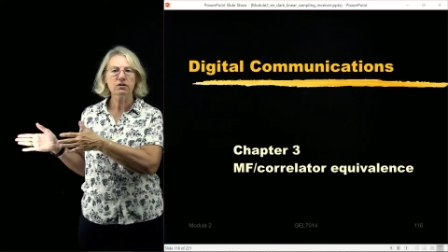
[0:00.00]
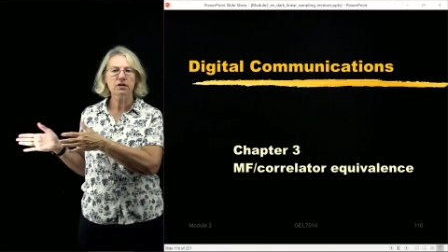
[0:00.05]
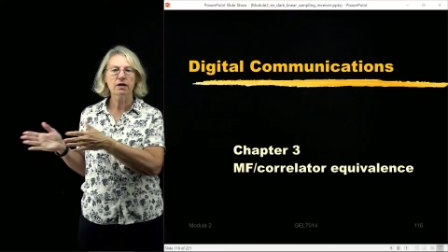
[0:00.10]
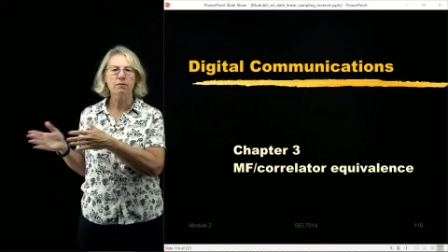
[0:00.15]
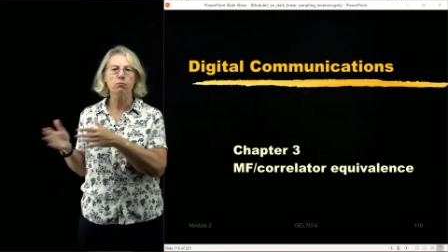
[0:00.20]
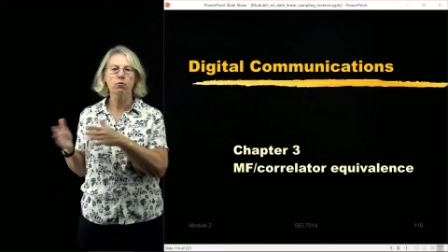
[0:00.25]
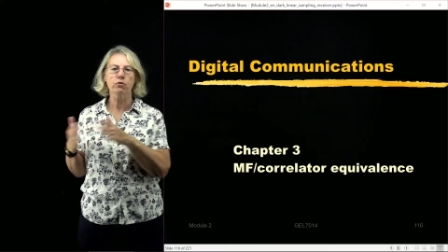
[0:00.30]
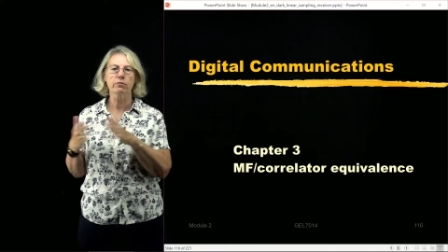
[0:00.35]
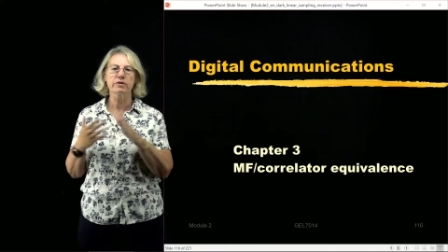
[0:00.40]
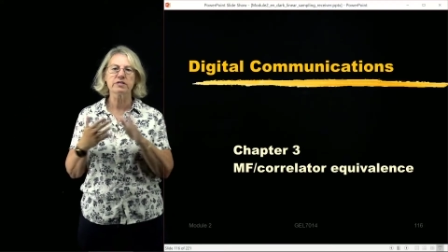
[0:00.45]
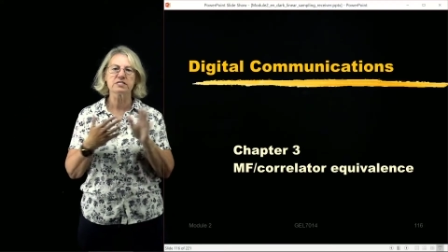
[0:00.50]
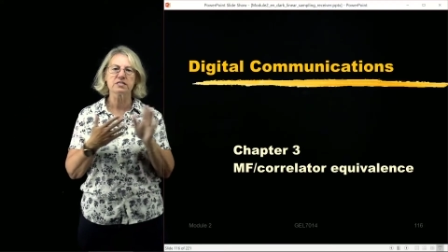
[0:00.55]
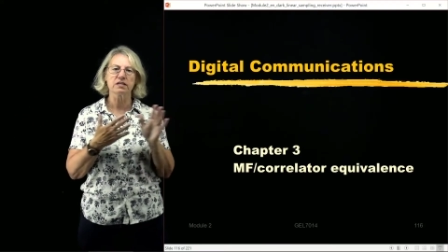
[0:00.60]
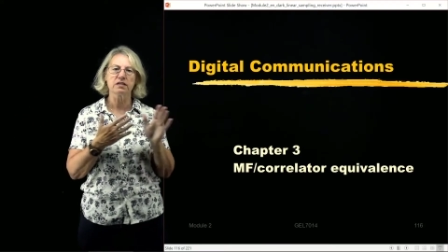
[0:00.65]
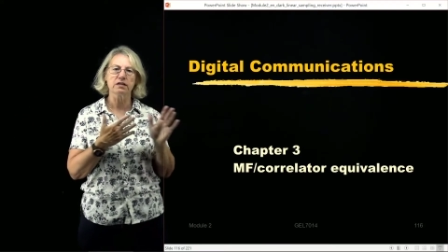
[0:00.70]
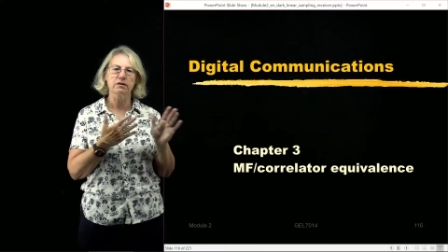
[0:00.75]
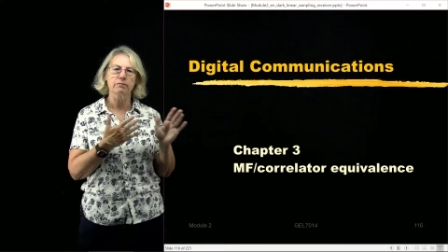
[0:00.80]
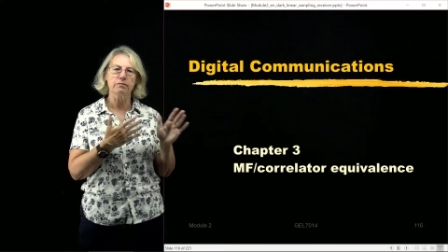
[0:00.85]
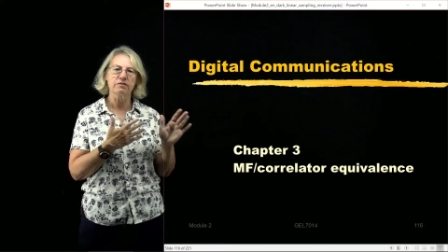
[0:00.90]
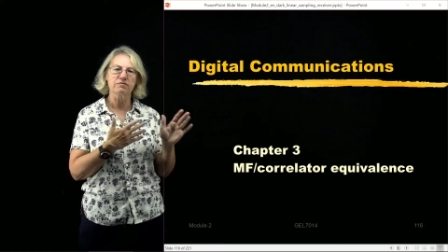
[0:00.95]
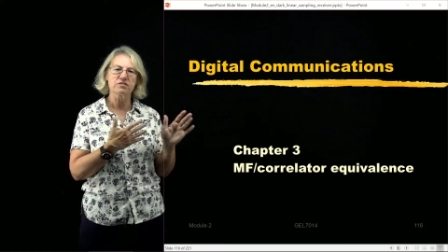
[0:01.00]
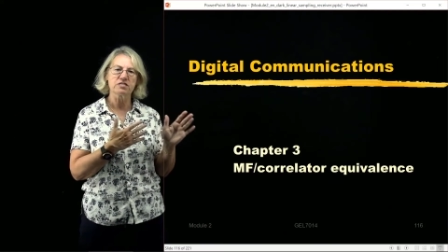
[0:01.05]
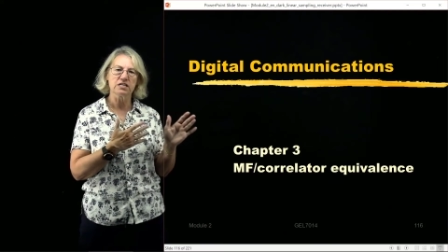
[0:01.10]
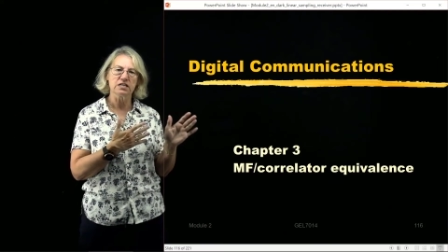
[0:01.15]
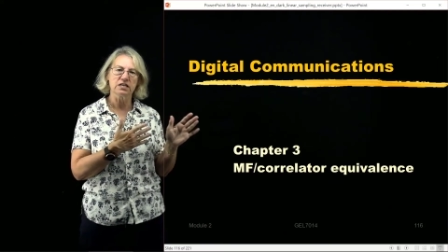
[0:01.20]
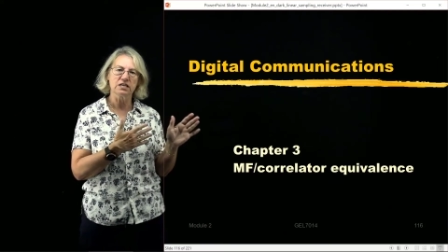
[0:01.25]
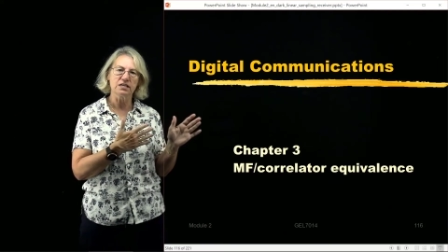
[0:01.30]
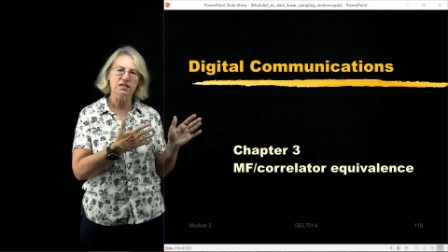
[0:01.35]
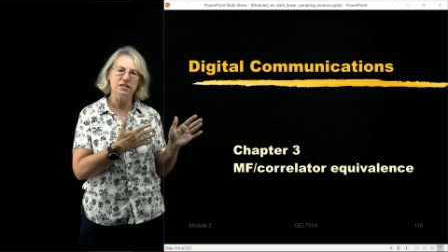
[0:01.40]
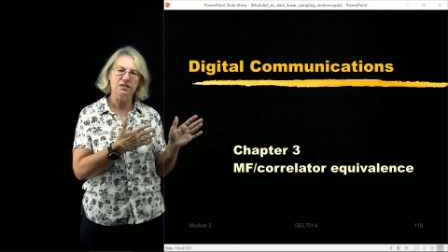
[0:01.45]
and more recently we've
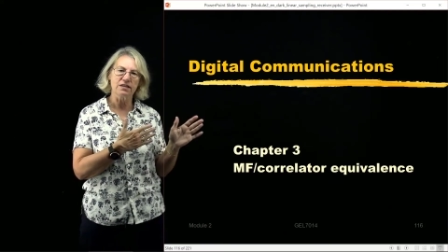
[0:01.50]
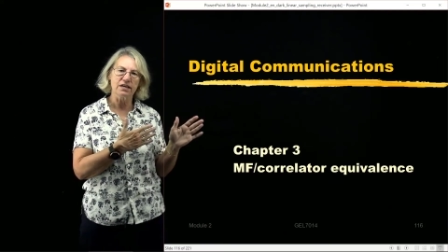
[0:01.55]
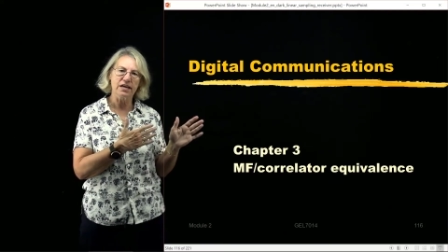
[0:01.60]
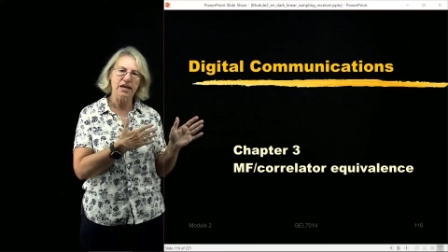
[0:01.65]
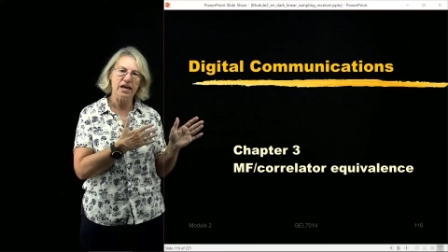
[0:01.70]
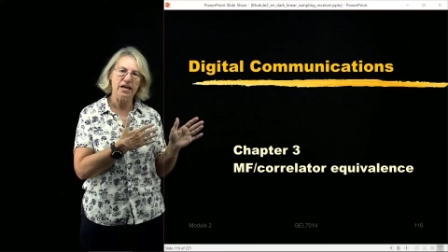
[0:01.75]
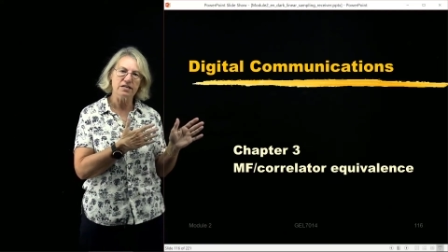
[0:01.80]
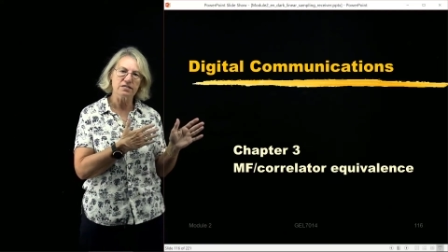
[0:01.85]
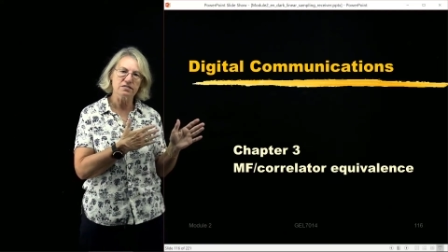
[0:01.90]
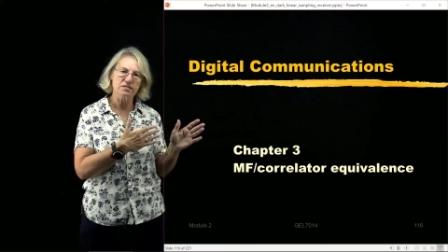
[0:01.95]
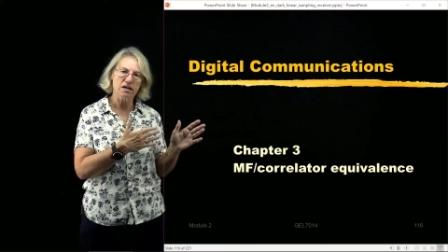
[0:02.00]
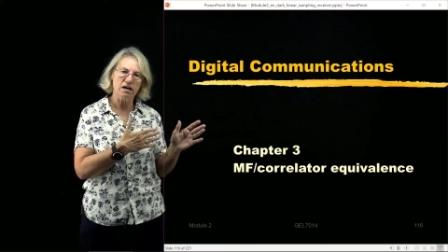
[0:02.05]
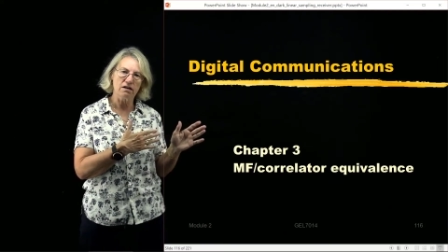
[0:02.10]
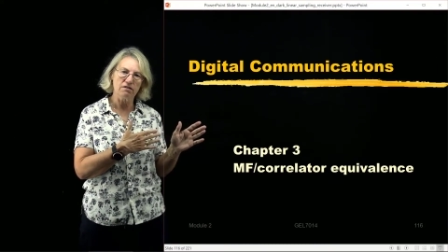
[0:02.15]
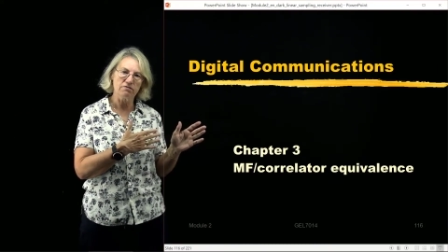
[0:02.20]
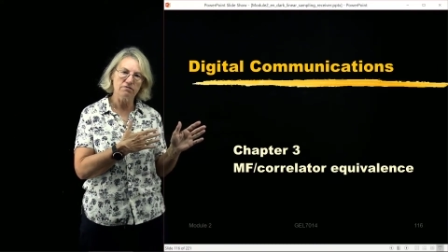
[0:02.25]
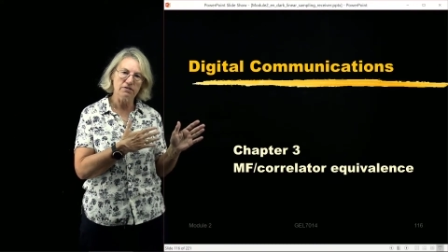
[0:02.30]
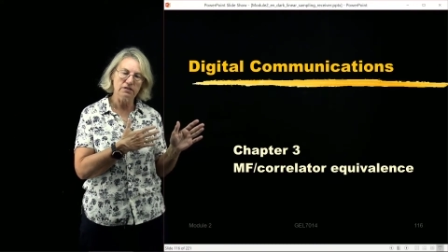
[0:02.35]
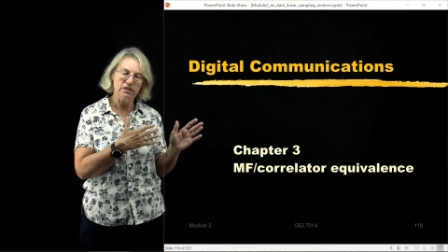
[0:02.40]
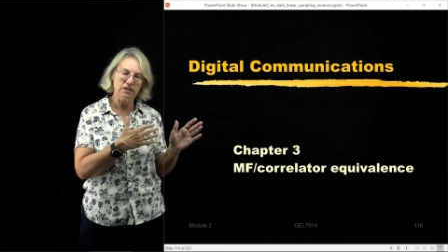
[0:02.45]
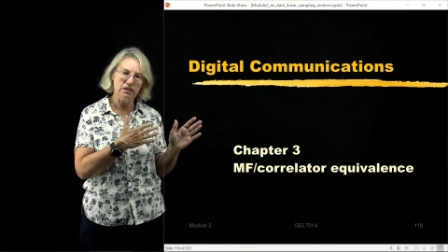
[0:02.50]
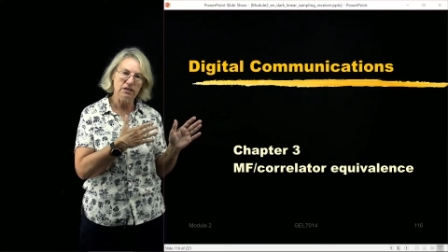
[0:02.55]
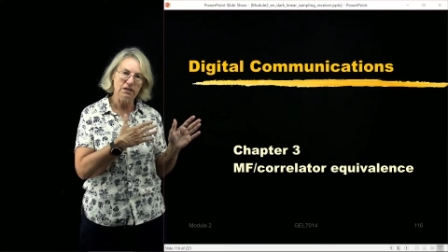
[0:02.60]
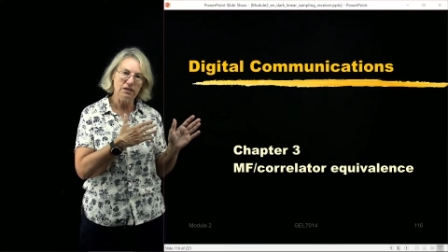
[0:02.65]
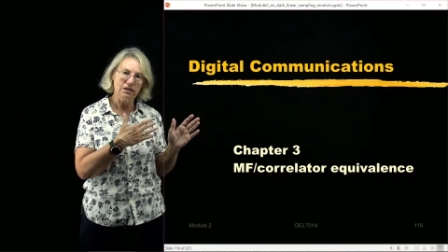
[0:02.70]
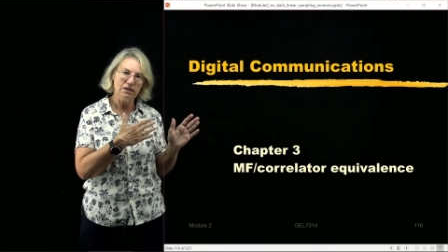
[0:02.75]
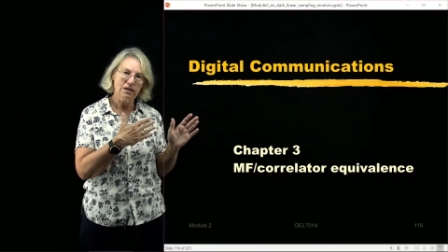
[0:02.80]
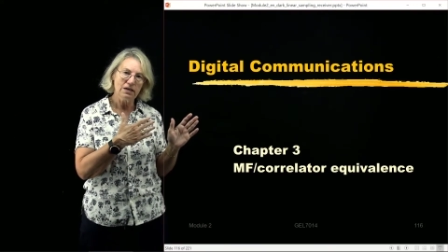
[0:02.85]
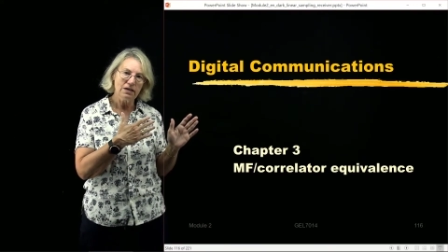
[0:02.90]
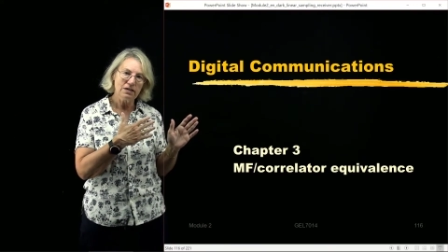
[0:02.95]
seen it in the case of the
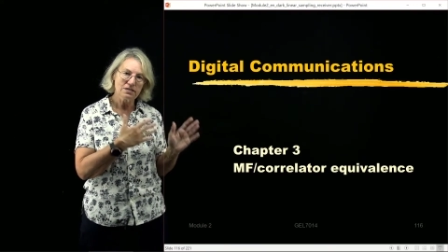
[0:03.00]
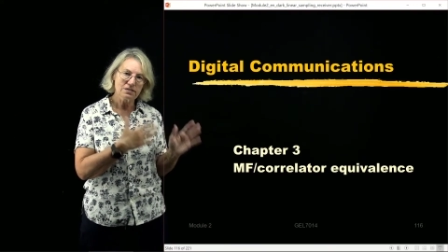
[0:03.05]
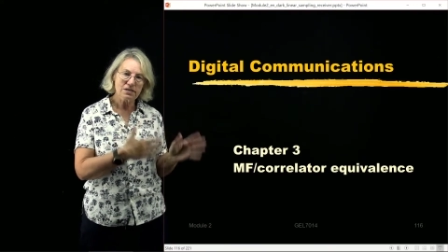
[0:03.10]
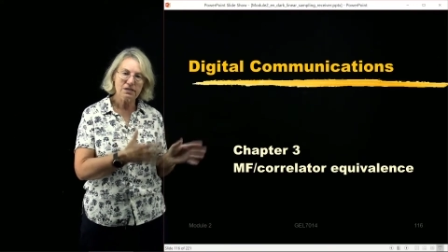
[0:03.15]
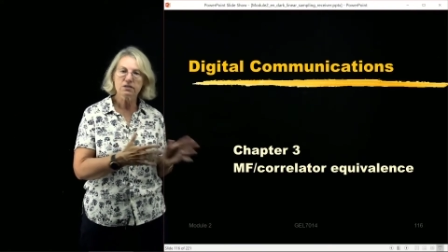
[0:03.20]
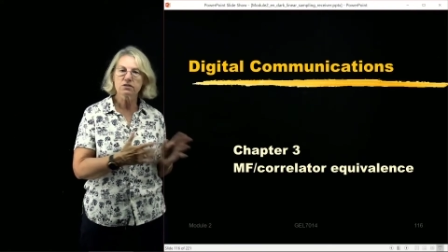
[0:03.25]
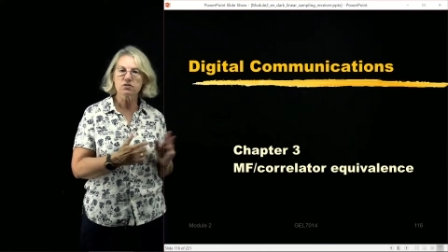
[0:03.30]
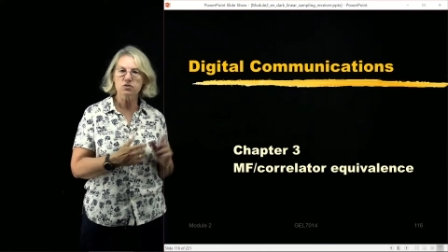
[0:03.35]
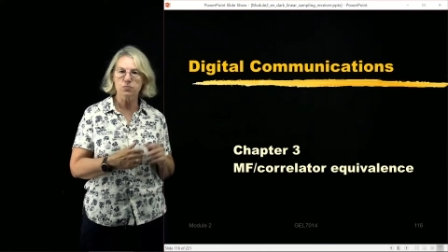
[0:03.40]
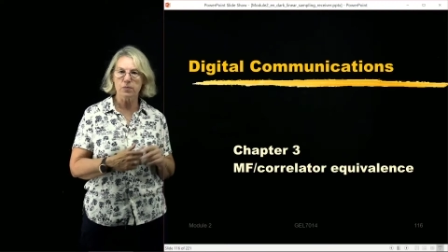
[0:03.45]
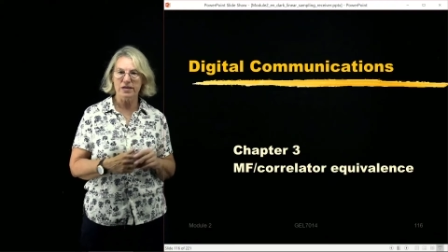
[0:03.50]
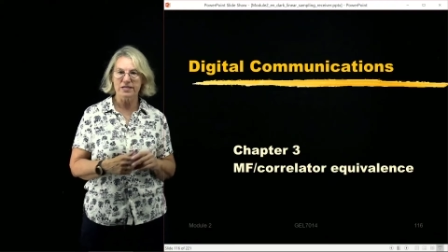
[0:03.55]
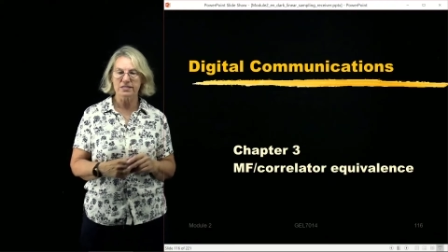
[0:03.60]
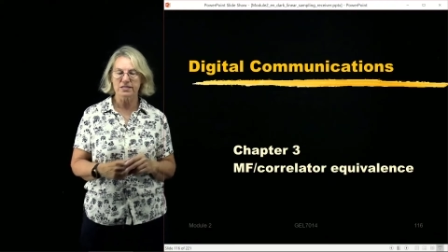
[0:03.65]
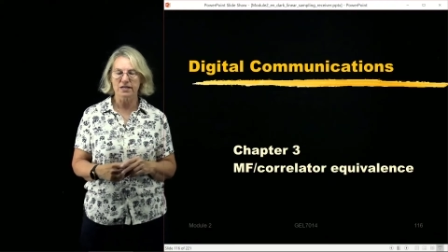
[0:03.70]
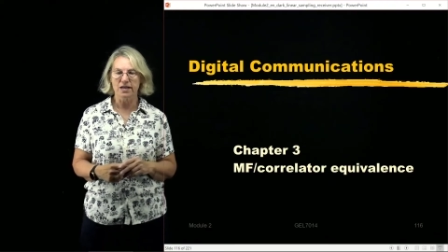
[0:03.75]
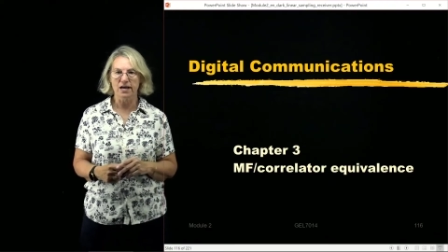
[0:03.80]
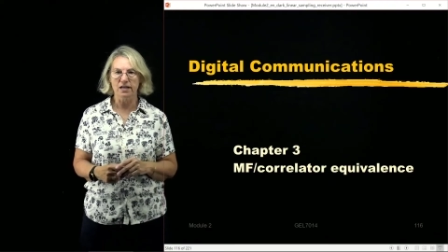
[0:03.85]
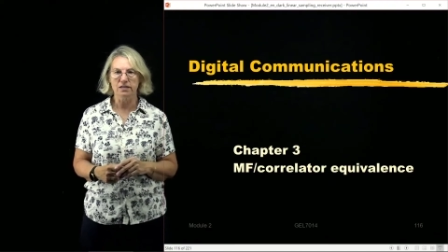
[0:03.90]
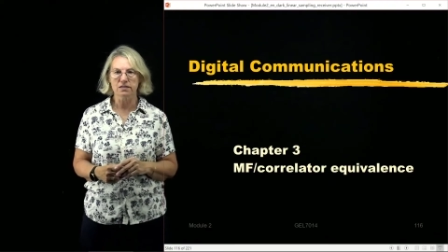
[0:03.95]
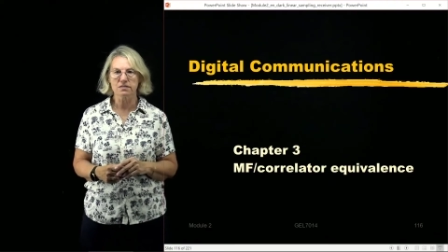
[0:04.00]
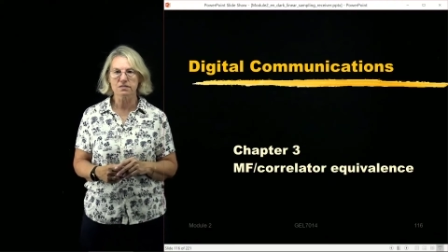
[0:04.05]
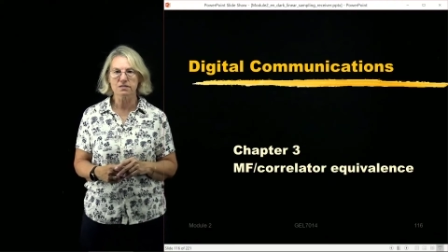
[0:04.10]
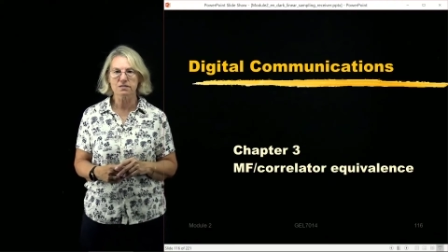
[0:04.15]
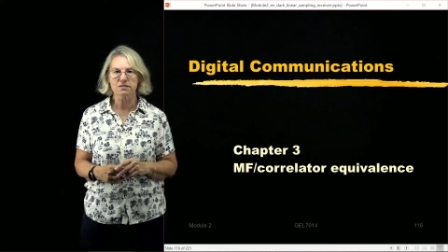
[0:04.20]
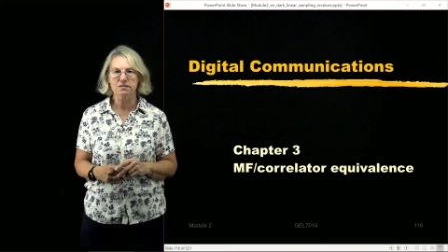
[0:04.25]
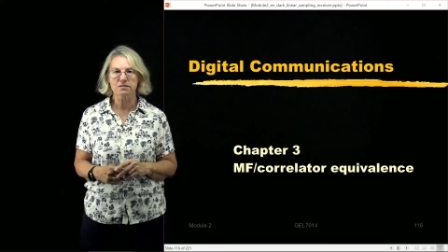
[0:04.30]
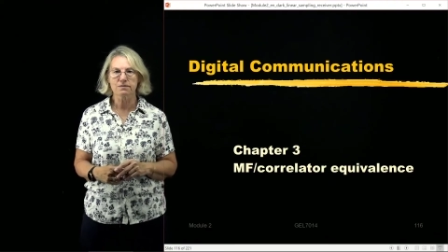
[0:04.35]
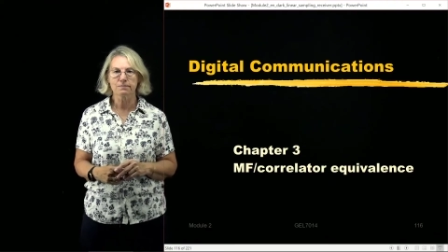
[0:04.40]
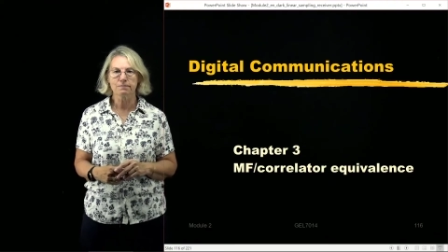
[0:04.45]
signal space analysis.